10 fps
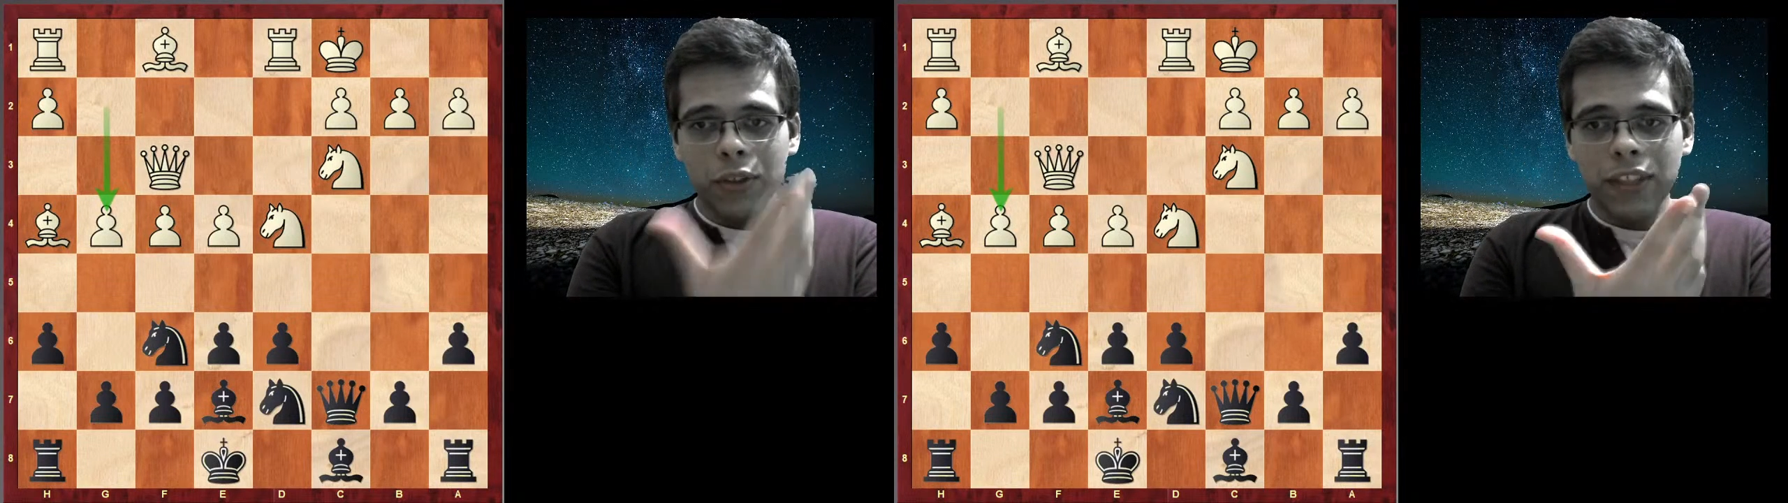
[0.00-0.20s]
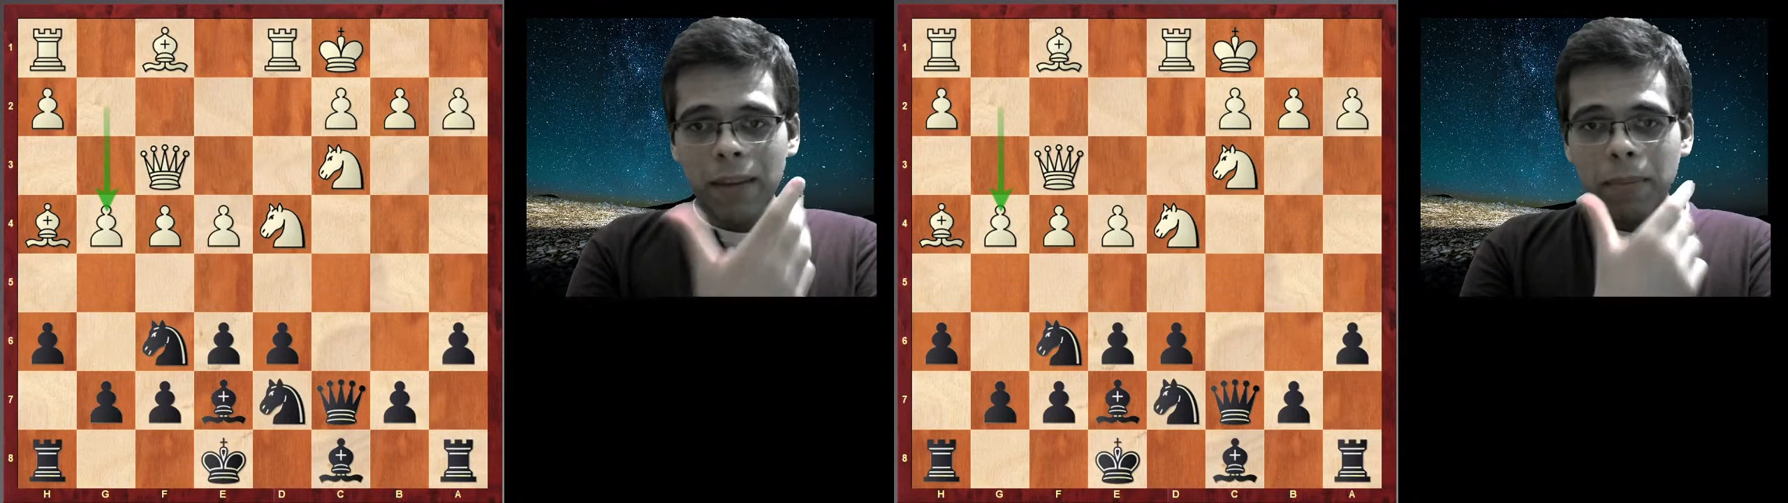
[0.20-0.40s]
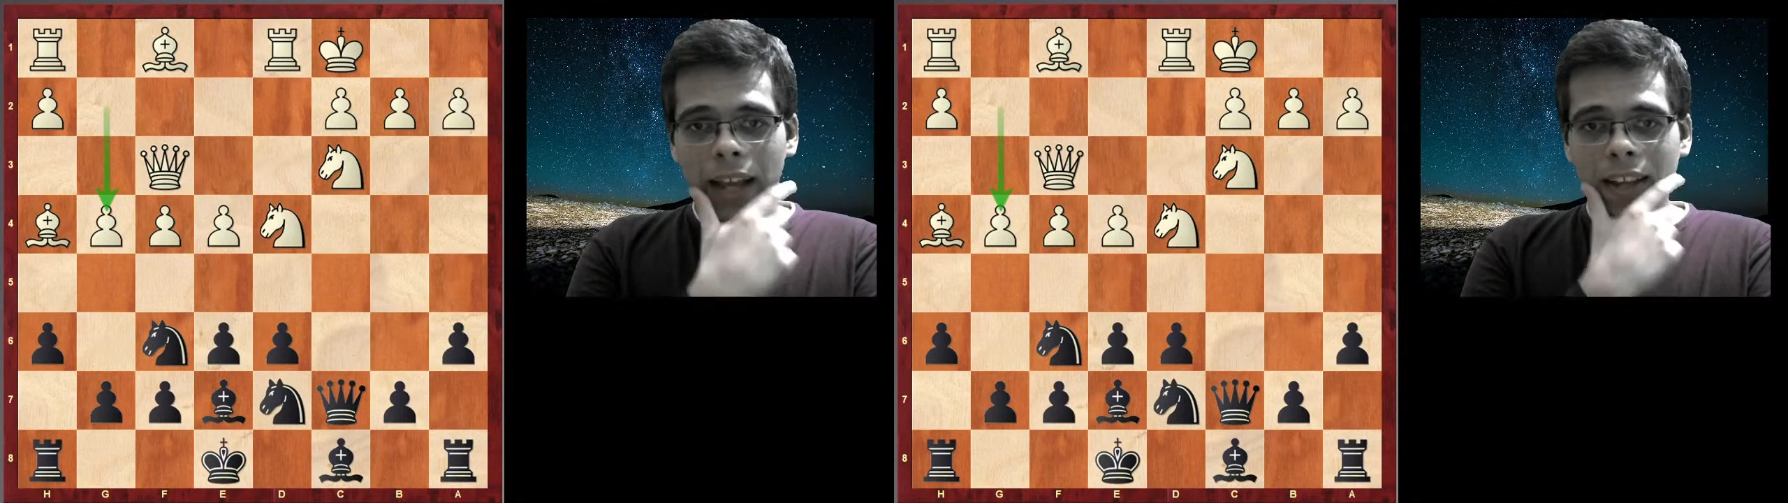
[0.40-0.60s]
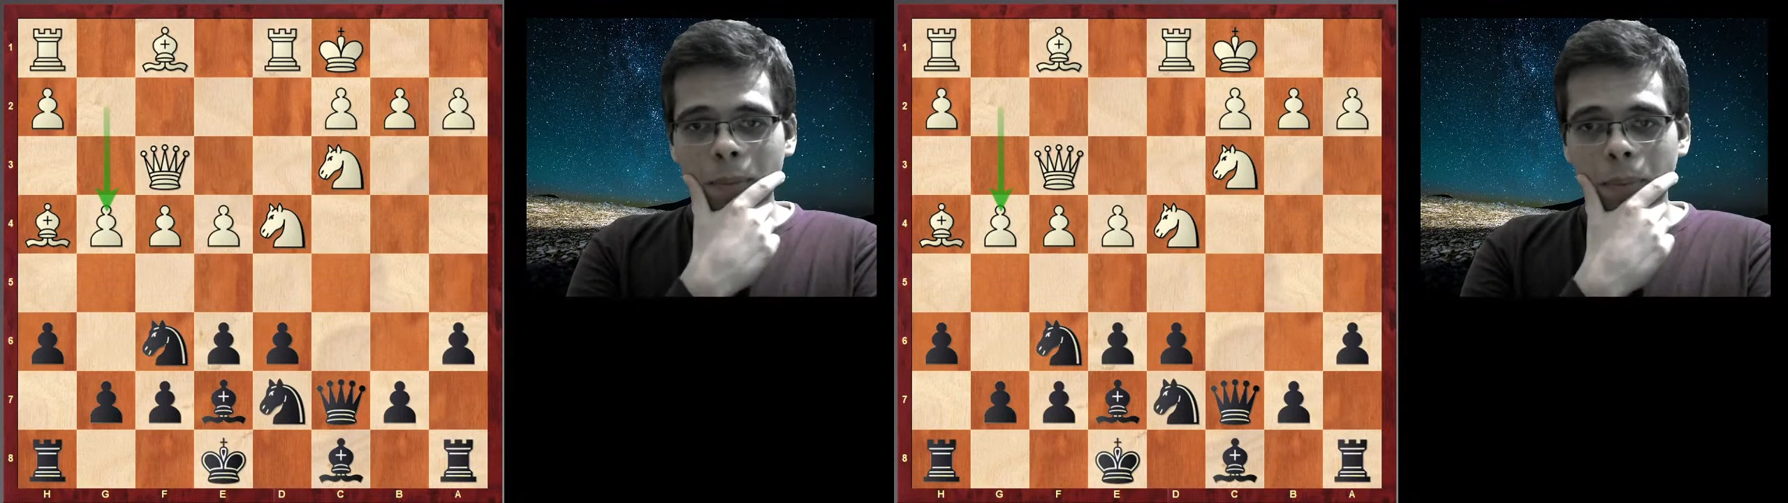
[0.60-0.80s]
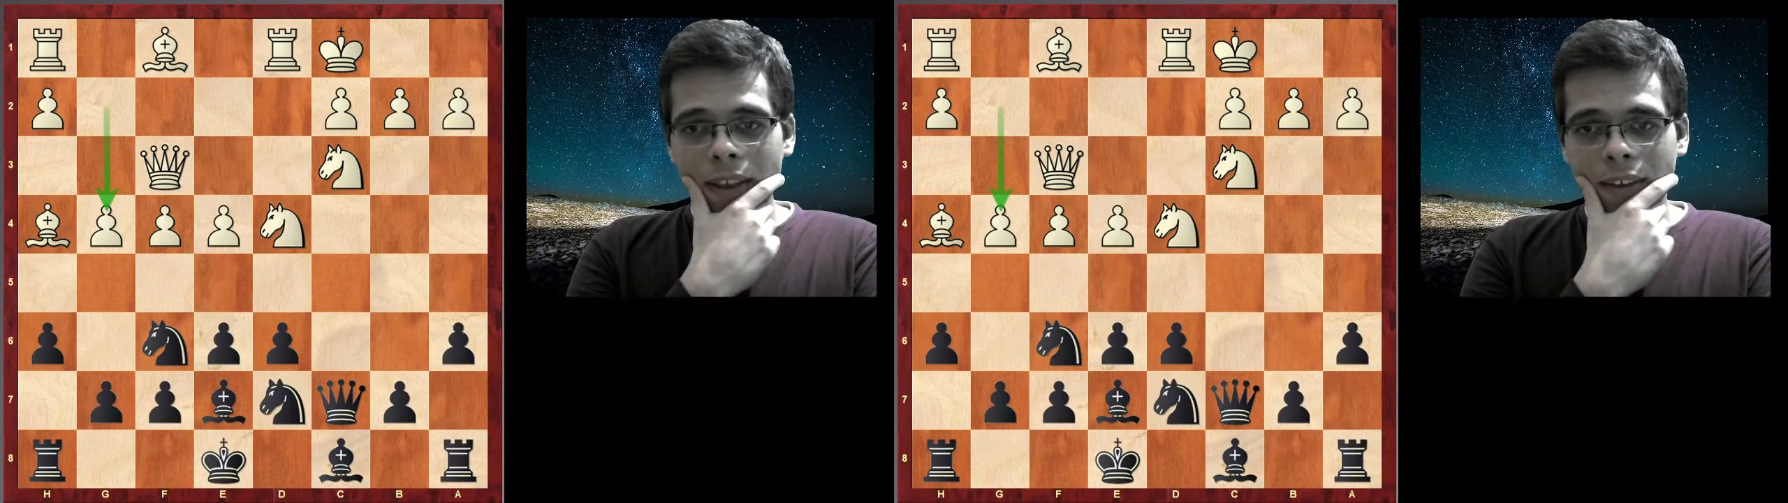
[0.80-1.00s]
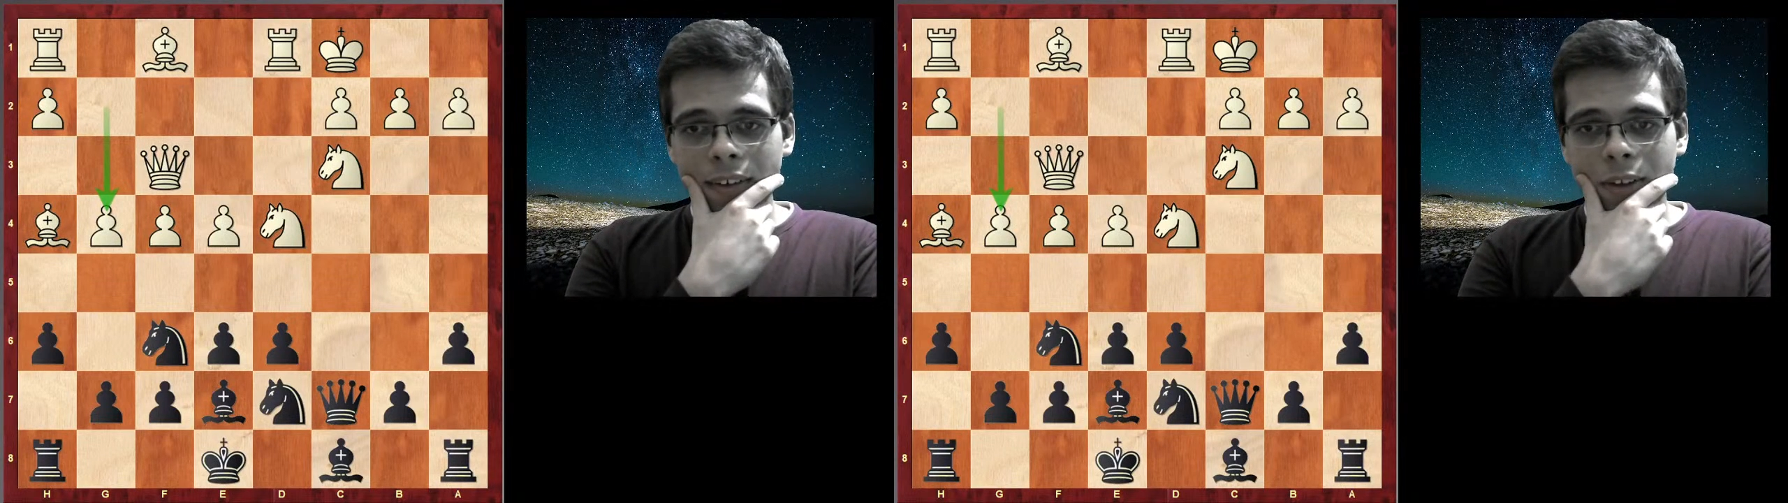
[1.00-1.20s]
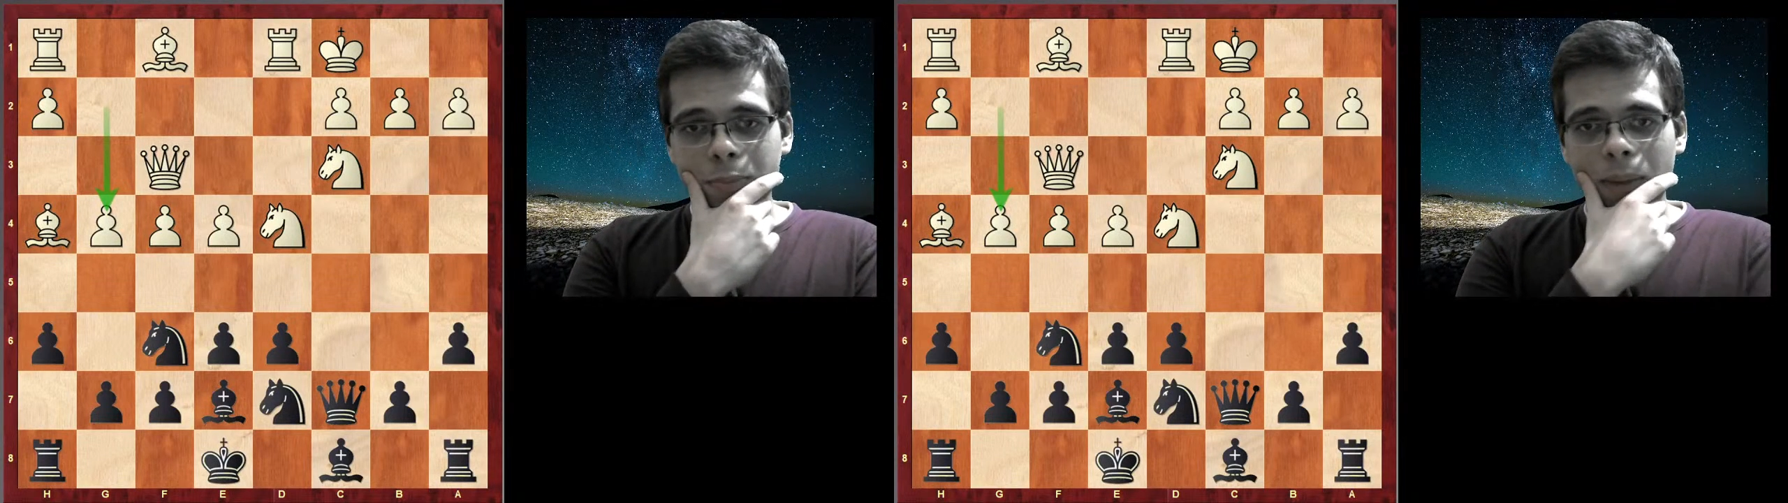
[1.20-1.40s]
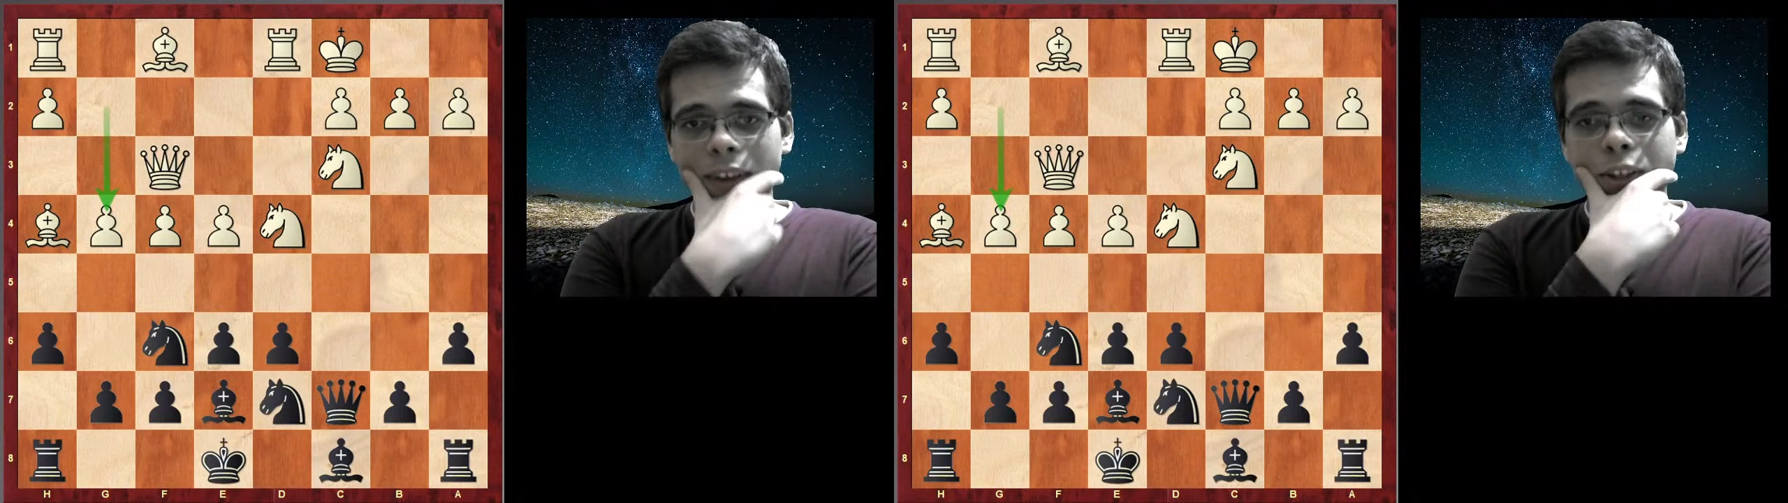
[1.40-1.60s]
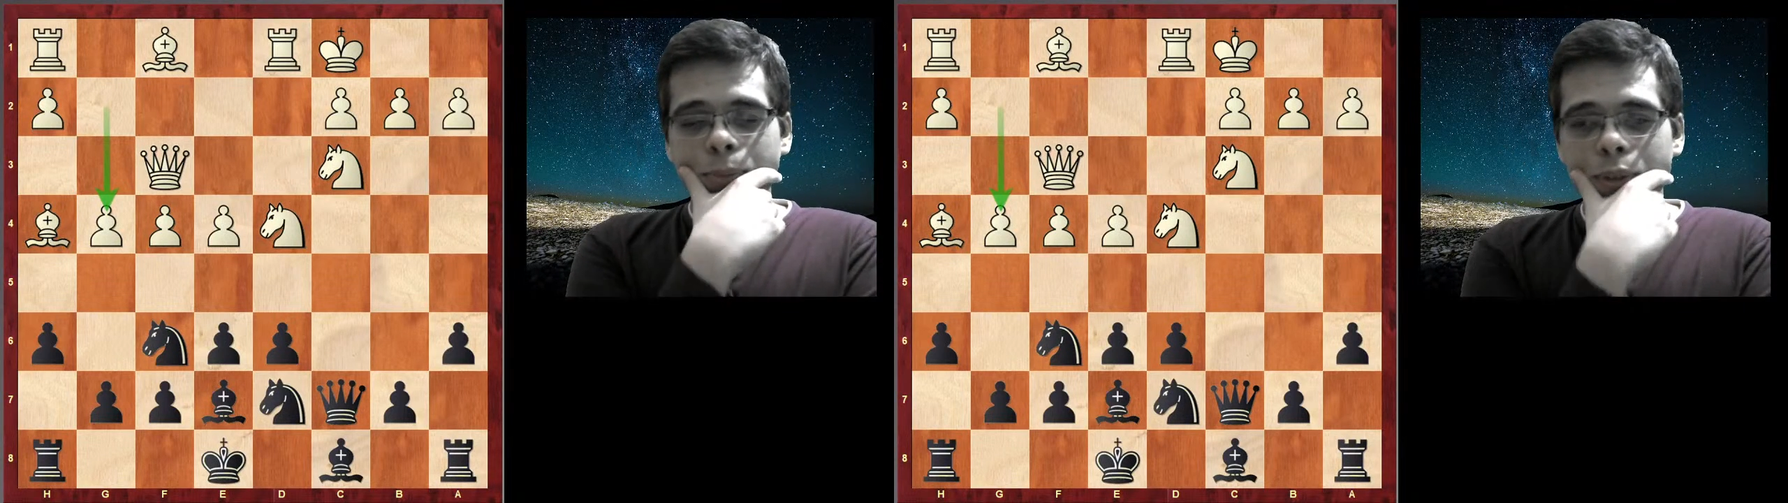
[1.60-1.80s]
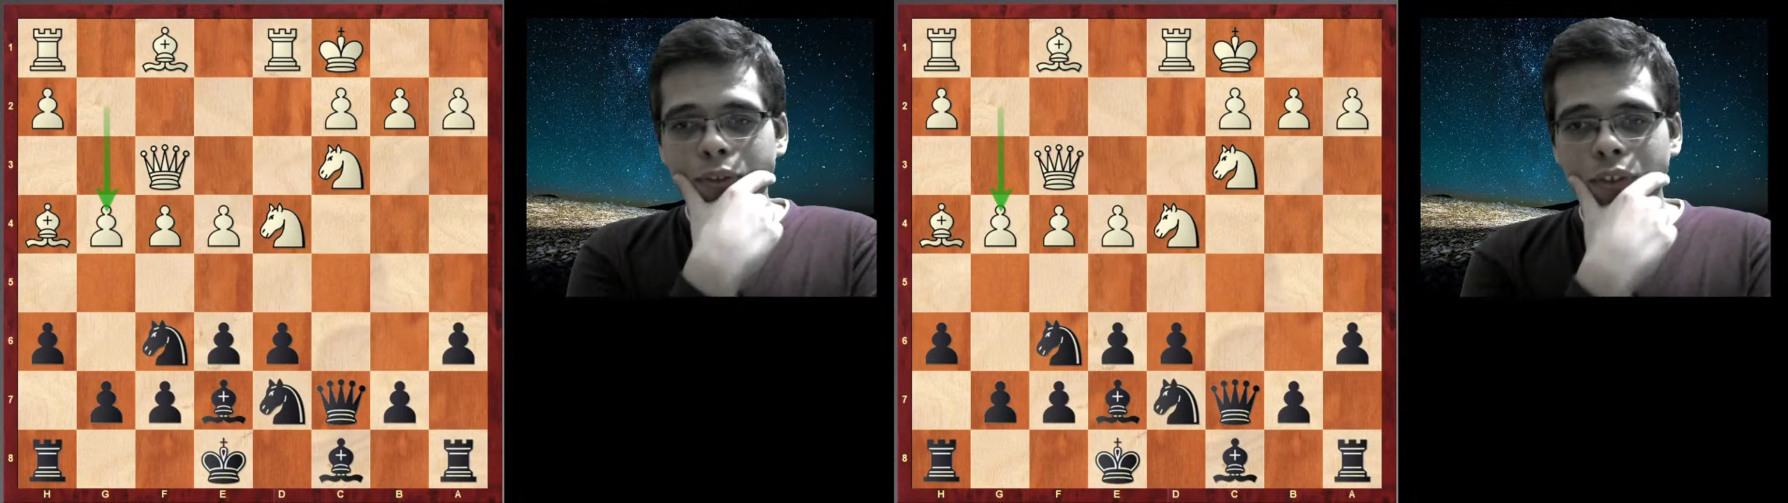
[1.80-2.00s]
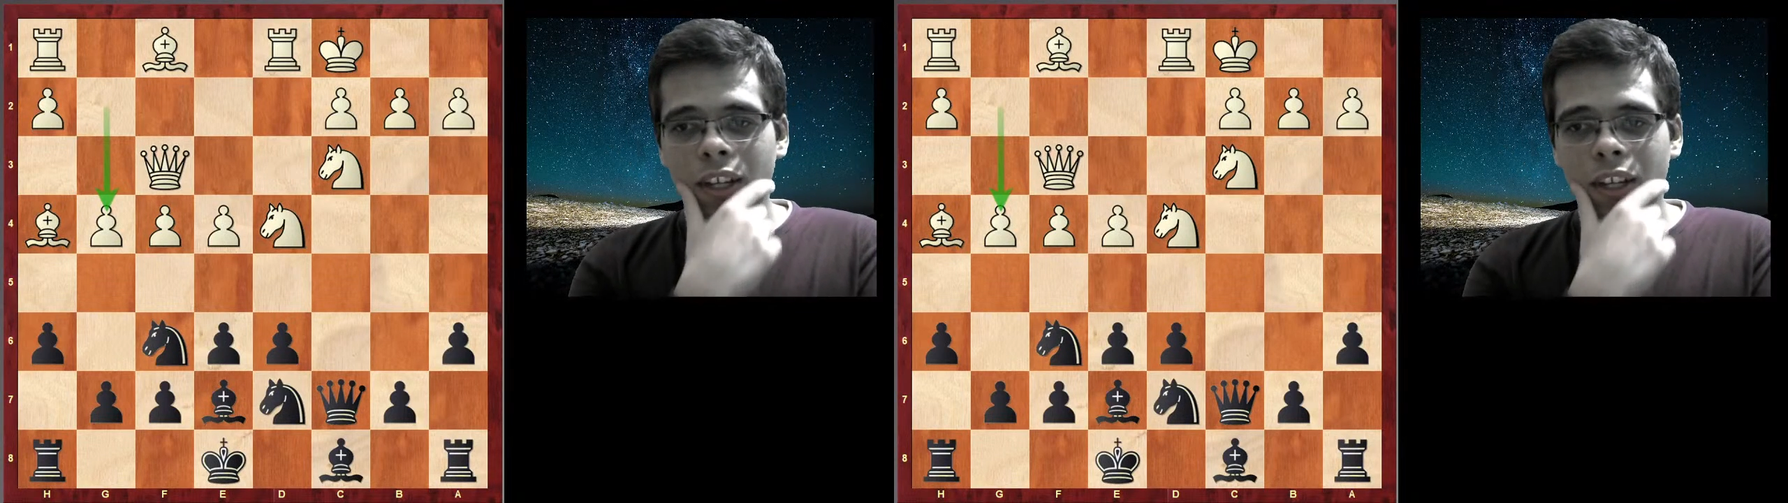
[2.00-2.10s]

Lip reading: think black can play here? Is black to move?